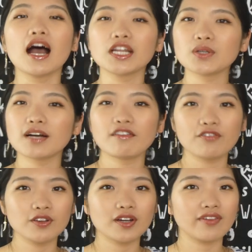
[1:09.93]
I do have a
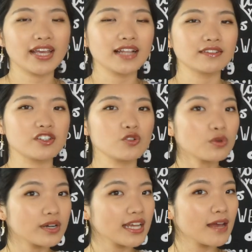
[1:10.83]
few advent calendars
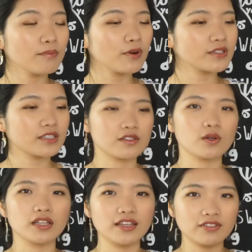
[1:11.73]
already unboxed,
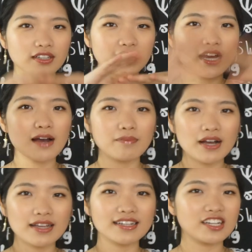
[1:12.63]
so I'll leave the link up
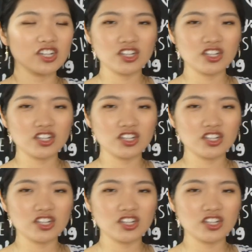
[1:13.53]
high,